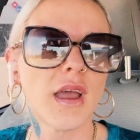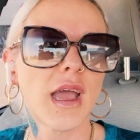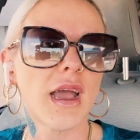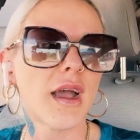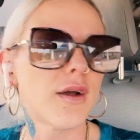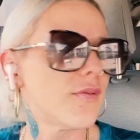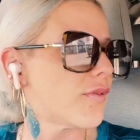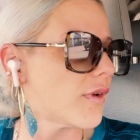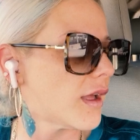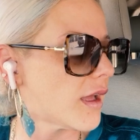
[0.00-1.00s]
have
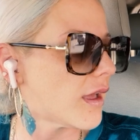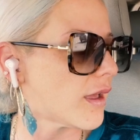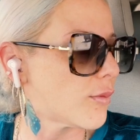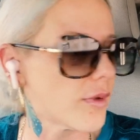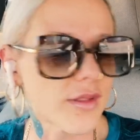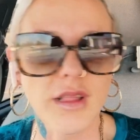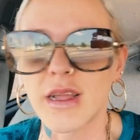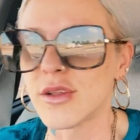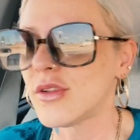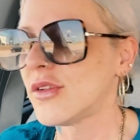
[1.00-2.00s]
a
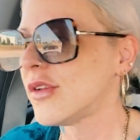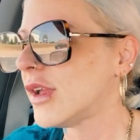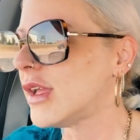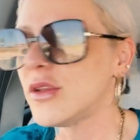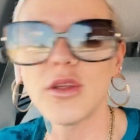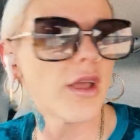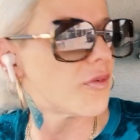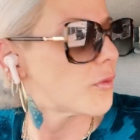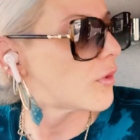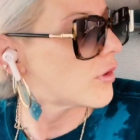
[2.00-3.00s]
mustache and
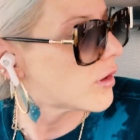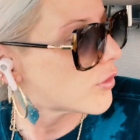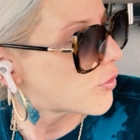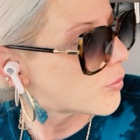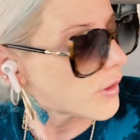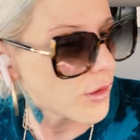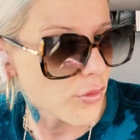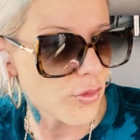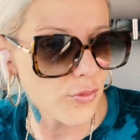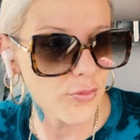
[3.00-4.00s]
everyone is being